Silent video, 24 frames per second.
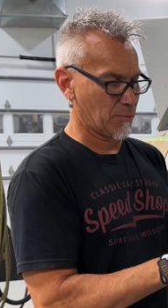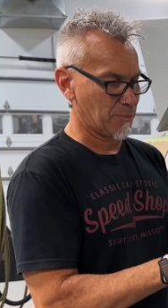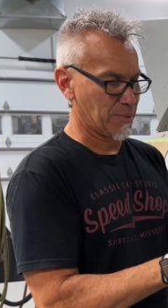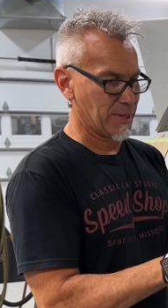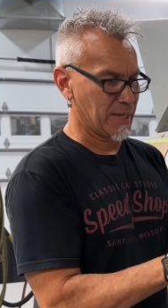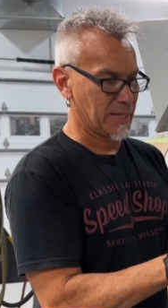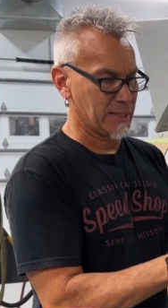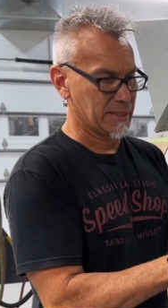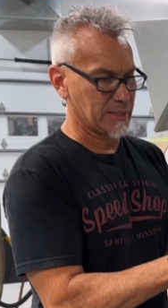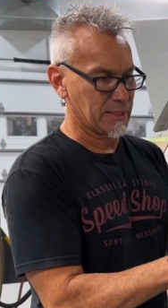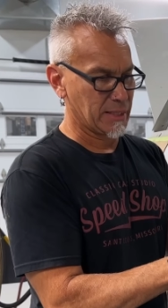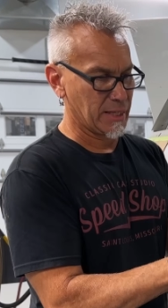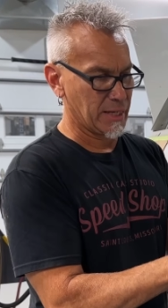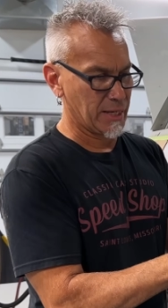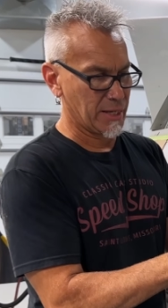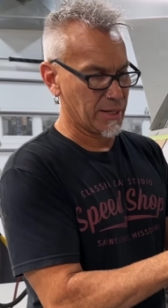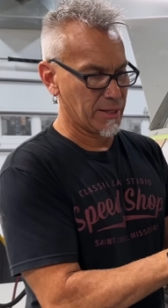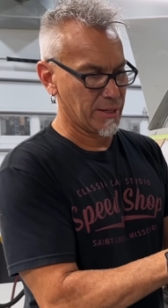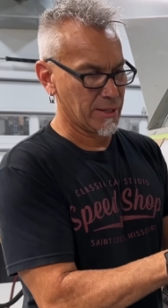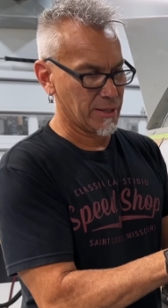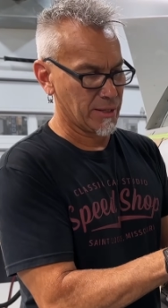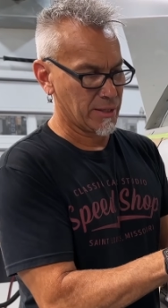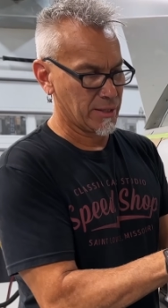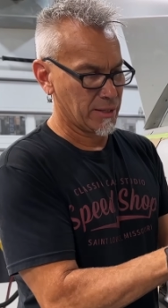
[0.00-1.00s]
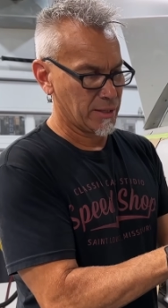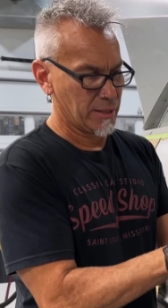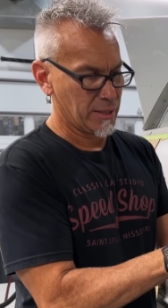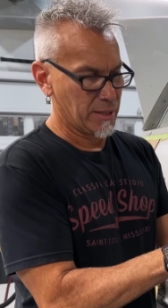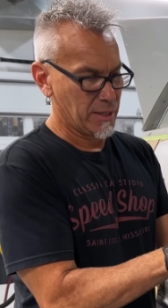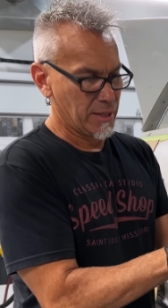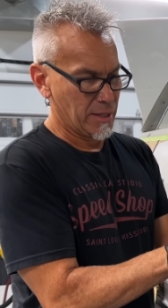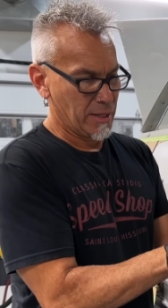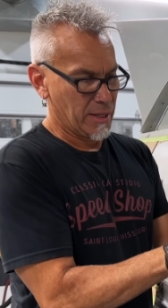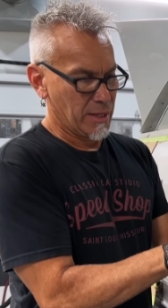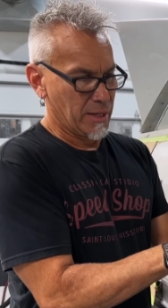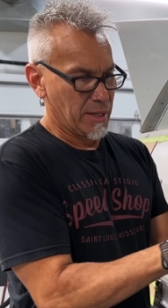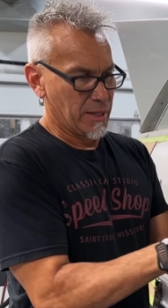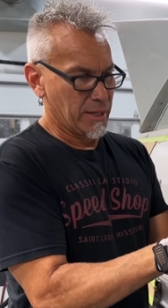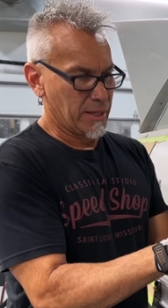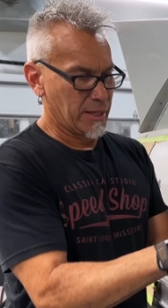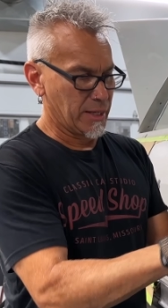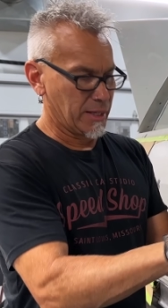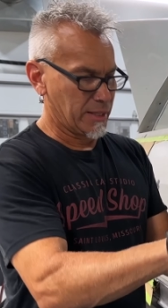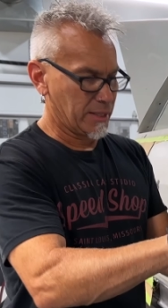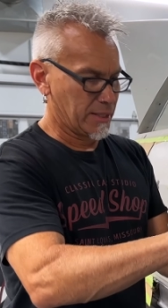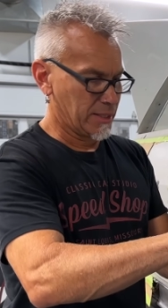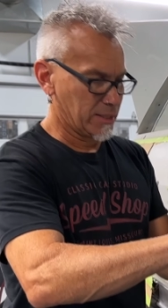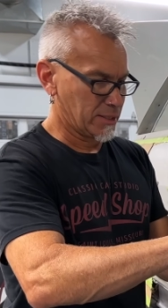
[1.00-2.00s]
piece here.
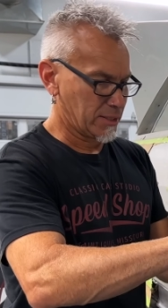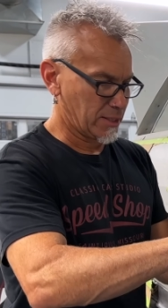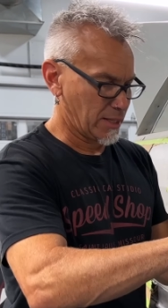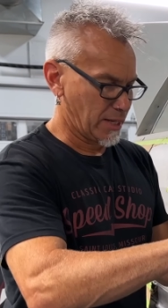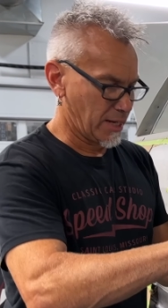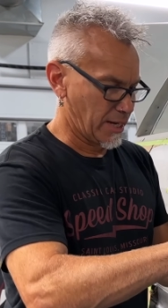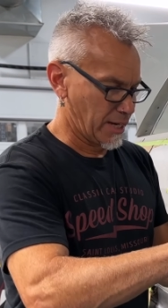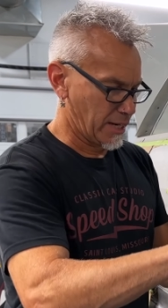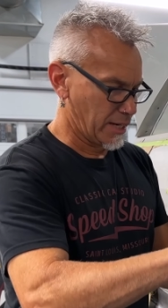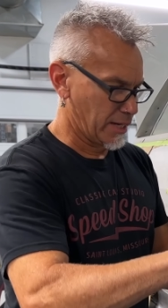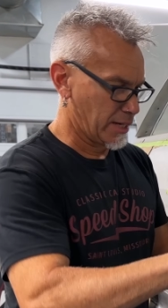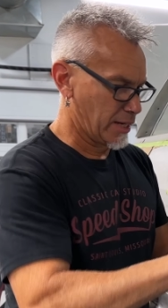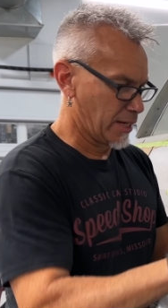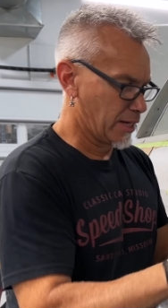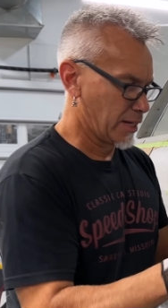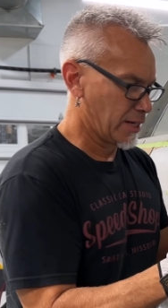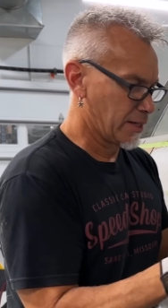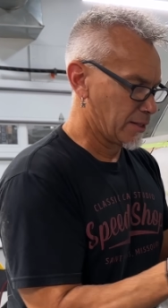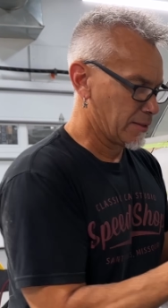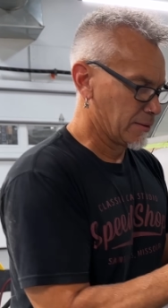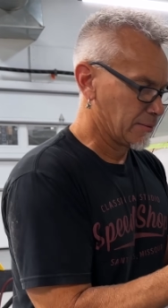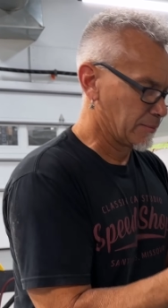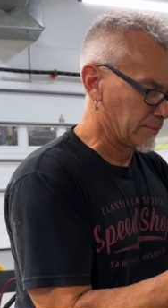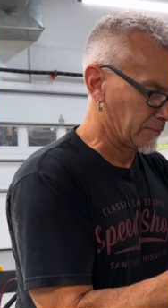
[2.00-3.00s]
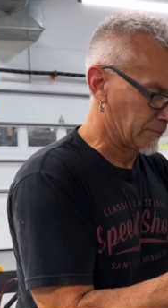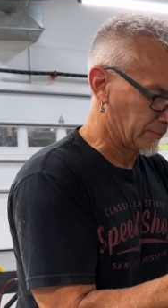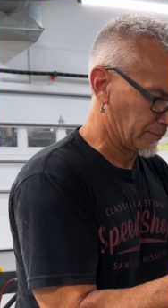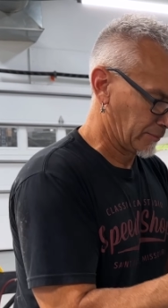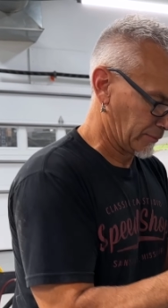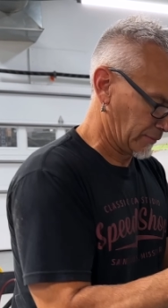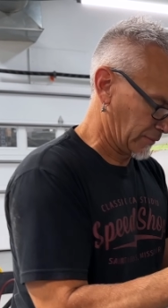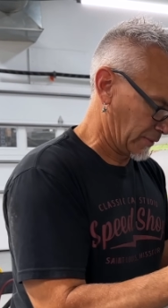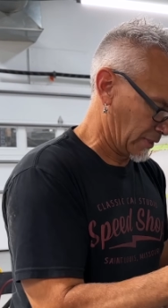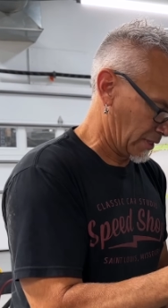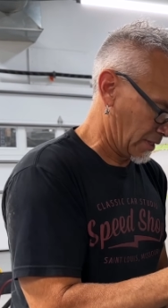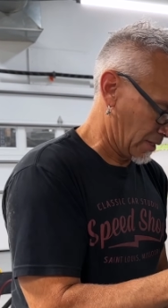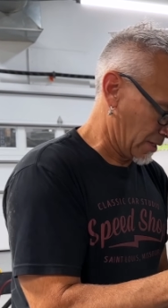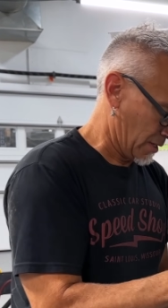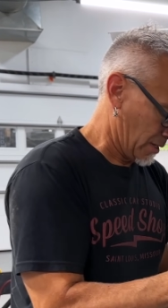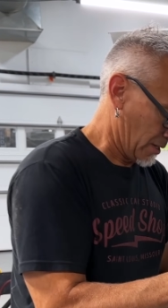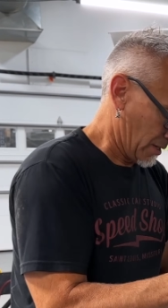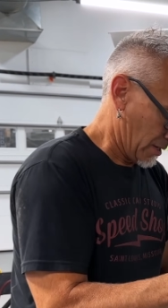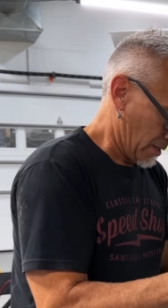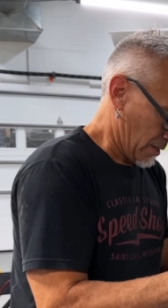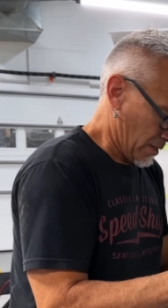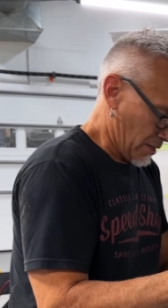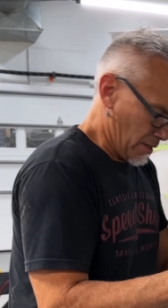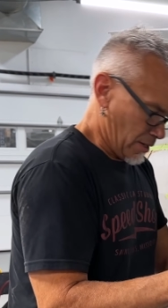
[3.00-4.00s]
Get this leg in.
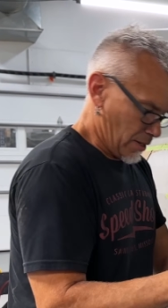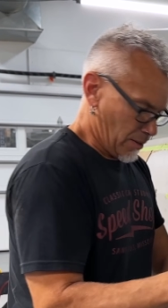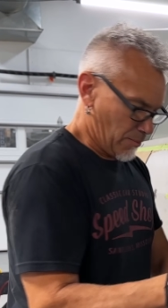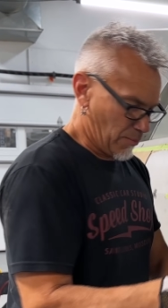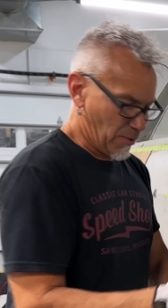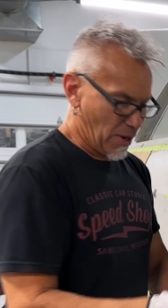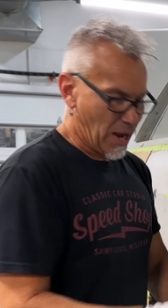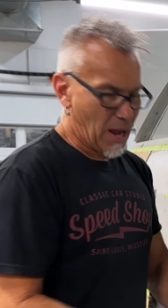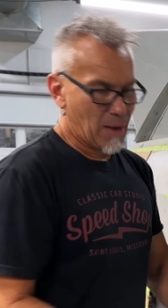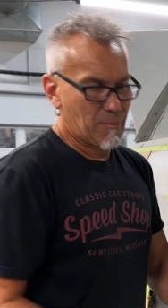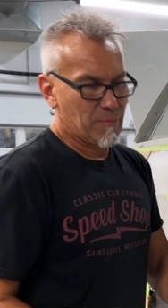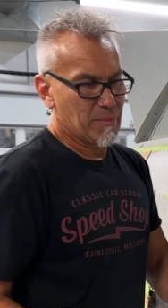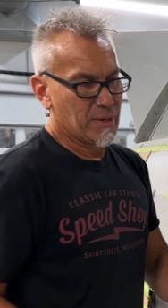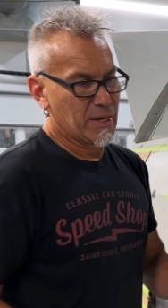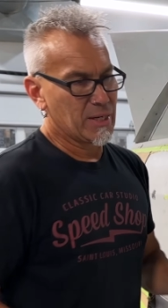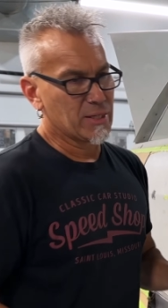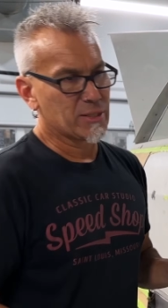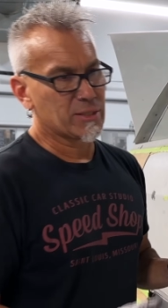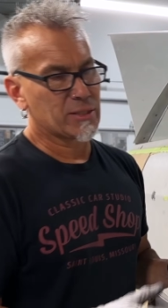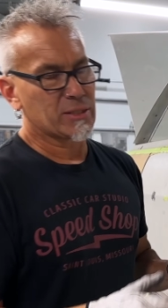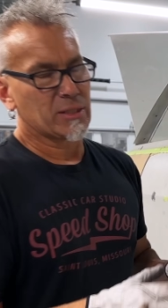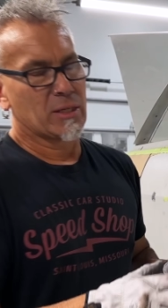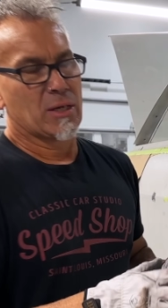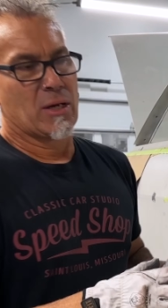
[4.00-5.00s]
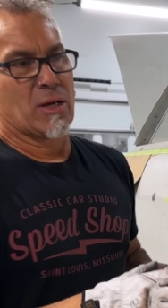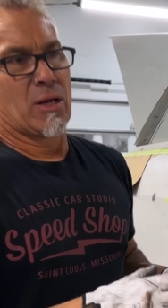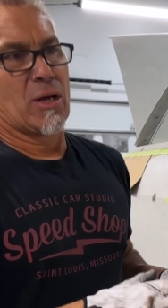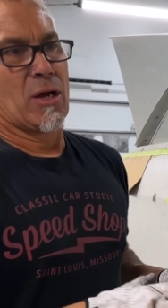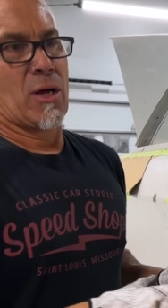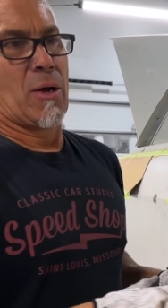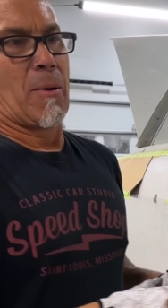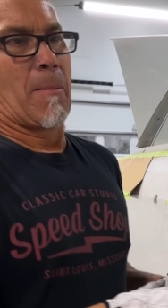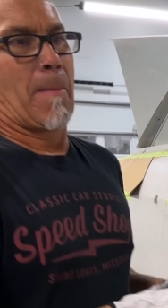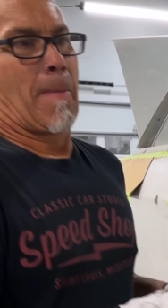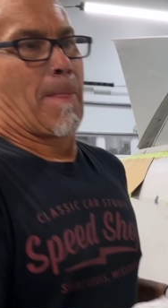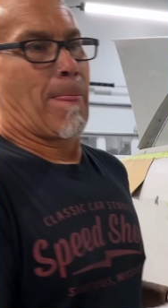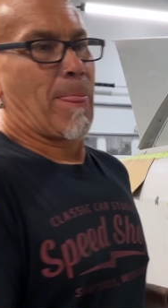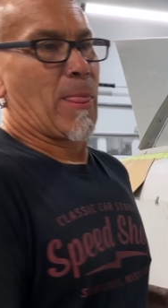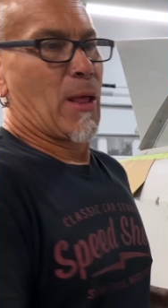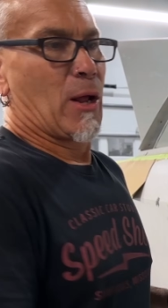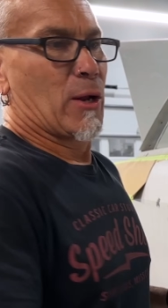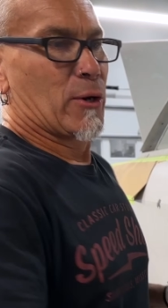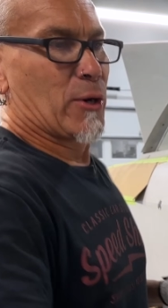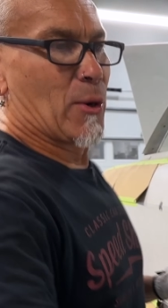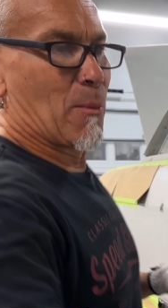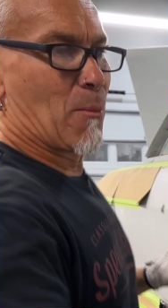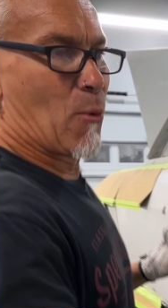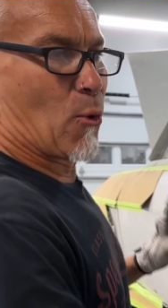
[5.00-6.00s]
Problem is,
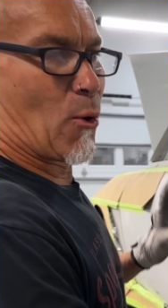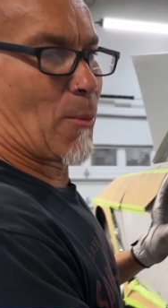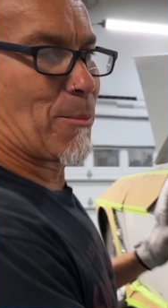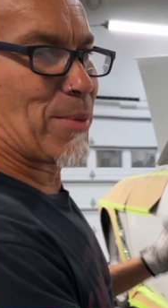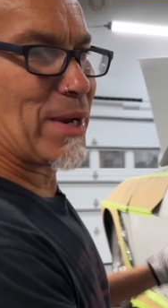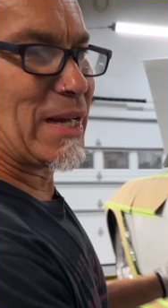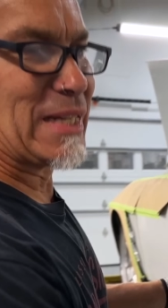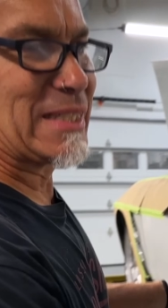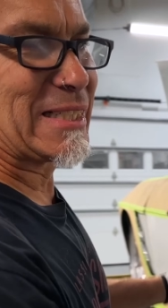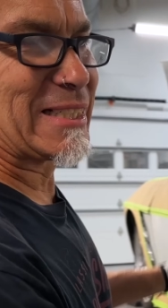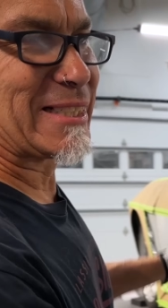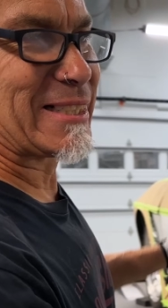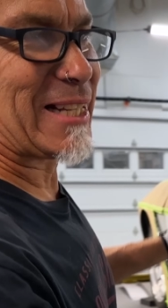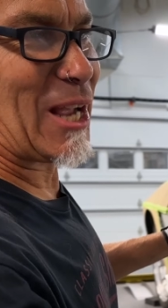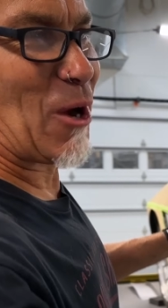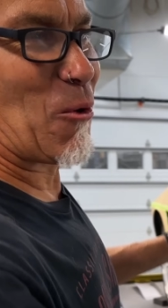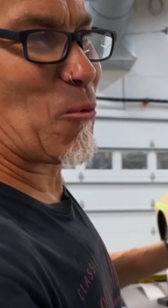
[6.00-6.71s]
the more pieces I